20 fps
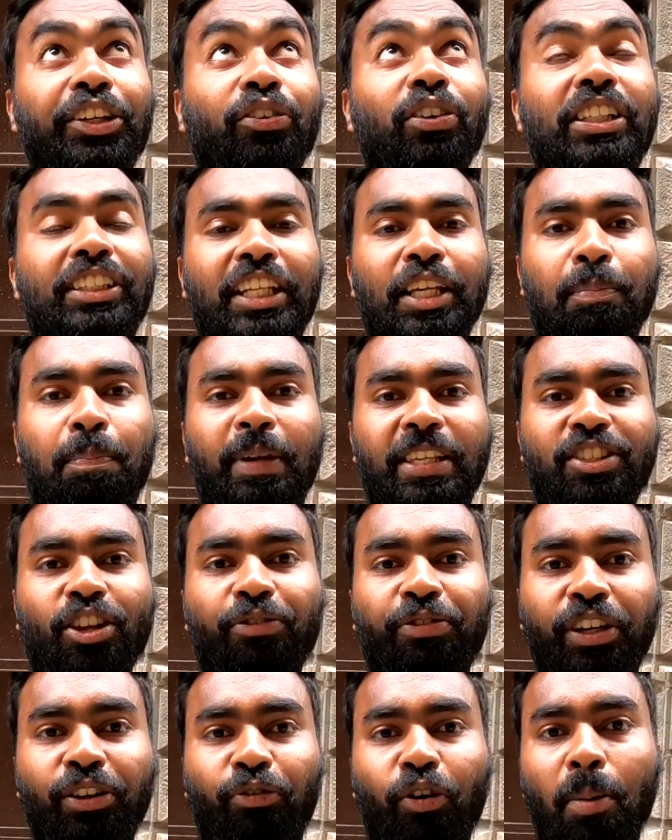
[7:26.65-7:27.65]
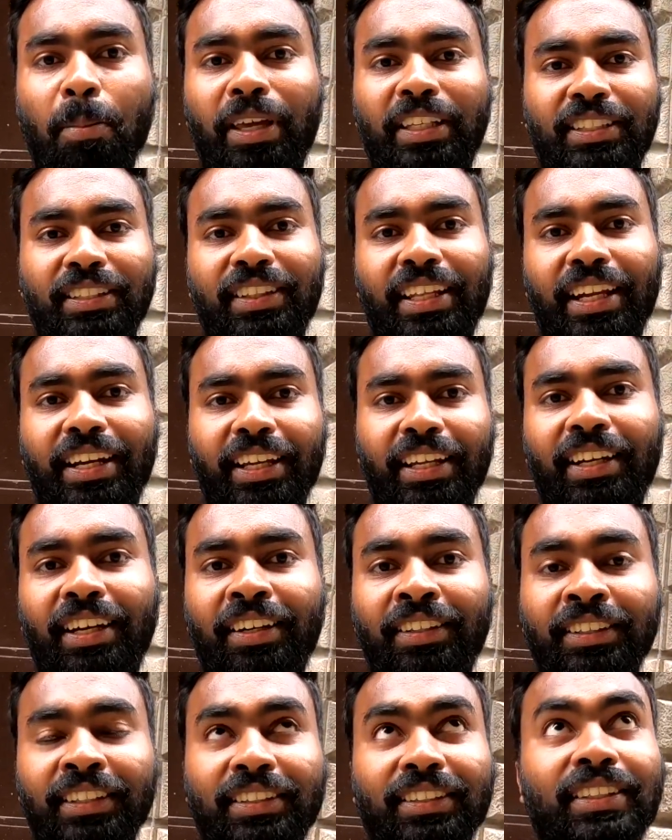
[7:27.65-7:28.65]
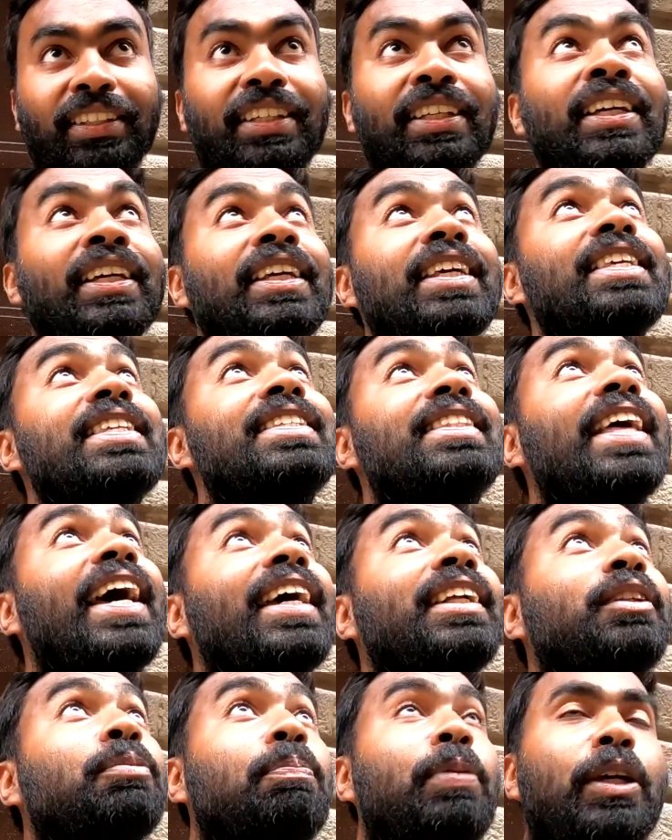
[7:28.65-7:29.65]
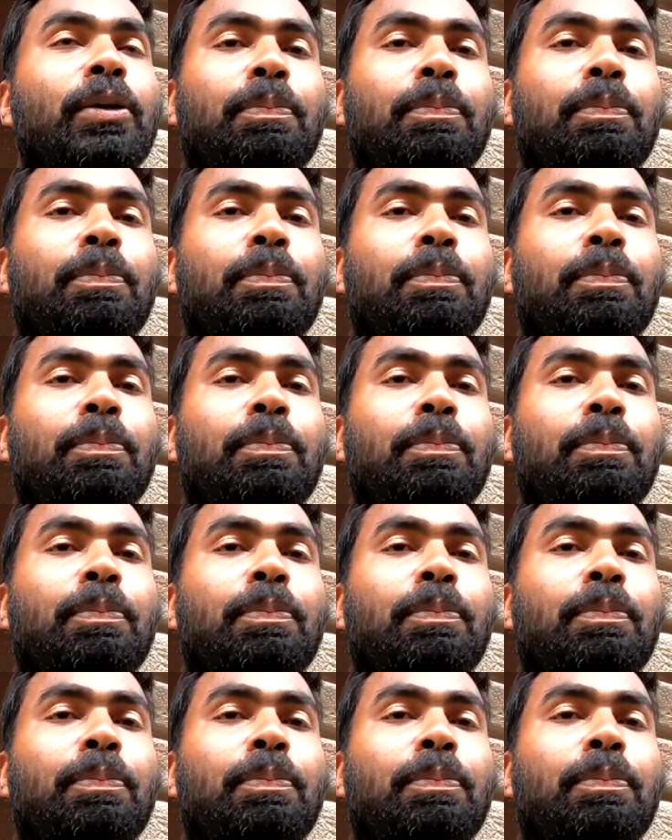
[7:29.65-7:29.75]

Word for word: interesting piece of information that I learned is that